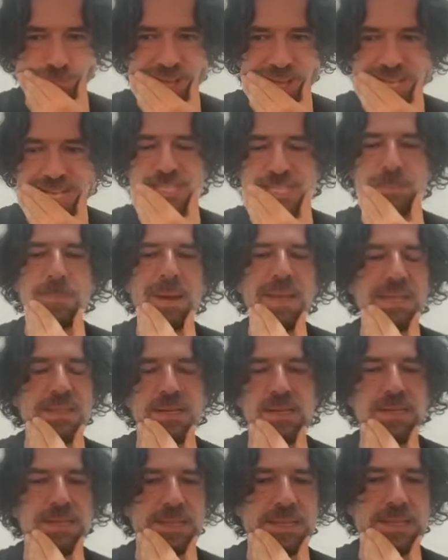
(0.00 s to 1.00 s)
it's
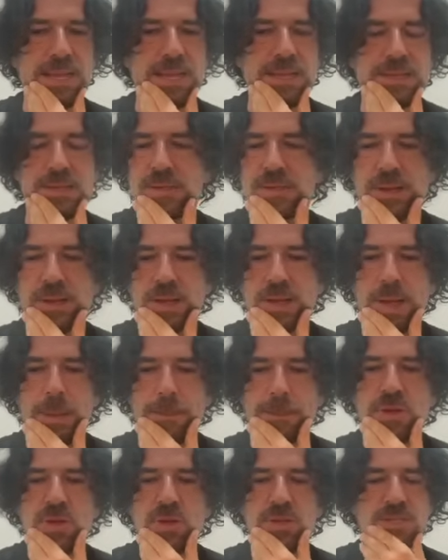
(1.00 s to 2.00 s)
better than that
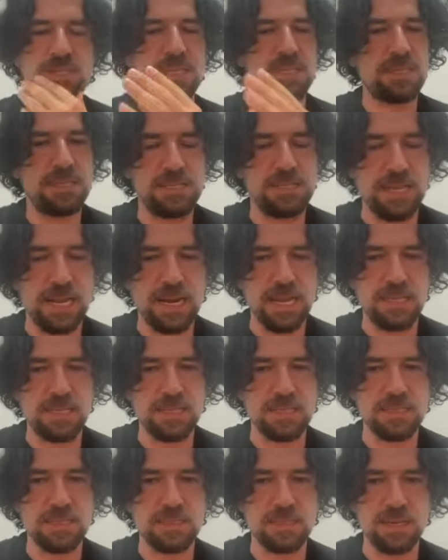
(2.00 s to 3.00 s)
because this is a
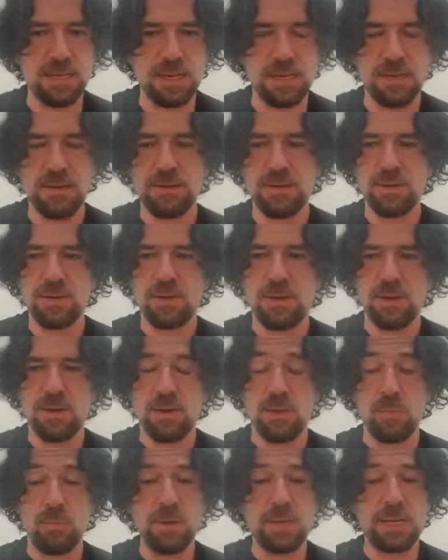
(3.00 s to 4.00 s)
radix tree.
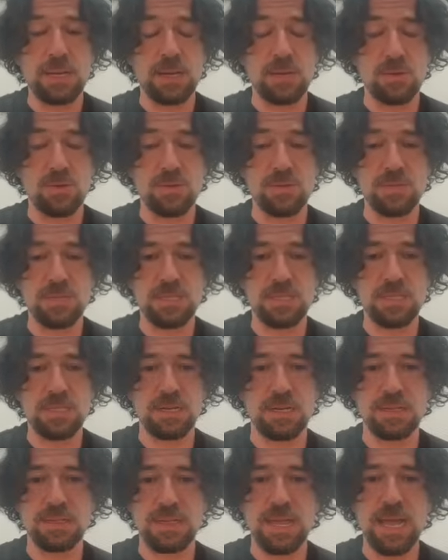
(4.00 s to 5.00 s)
We can
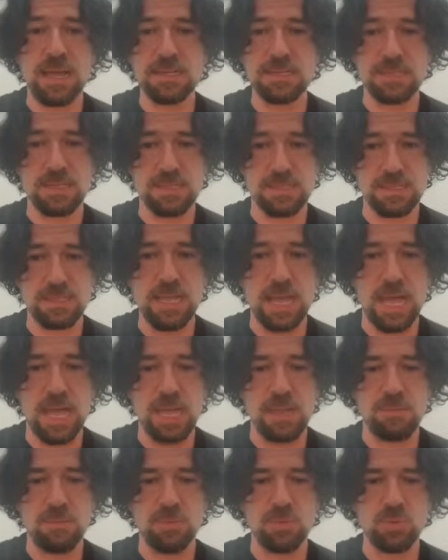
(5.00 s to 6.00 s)
consider the access
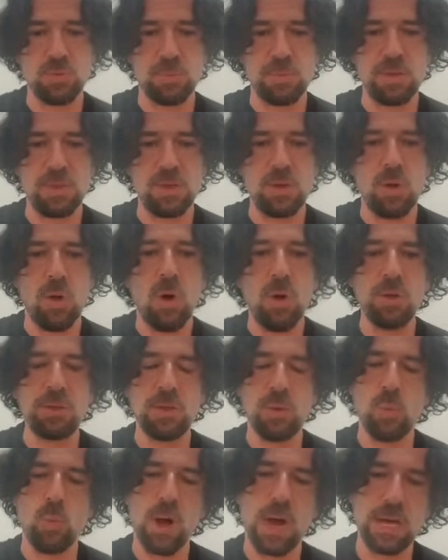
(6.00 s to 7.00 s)
time to be
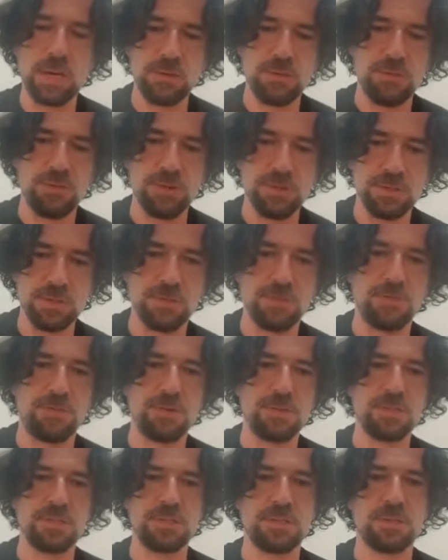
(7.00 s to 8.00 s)
OD1 for the
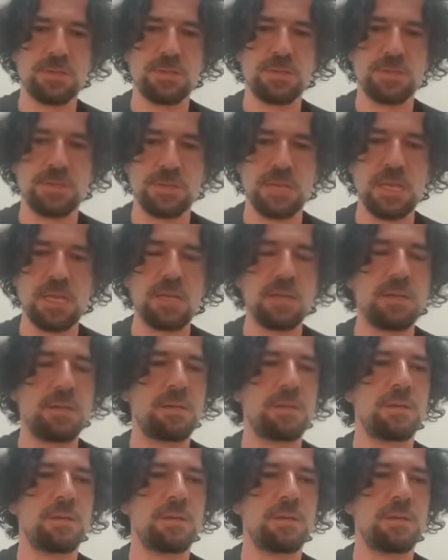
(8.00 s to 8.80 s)
first seek,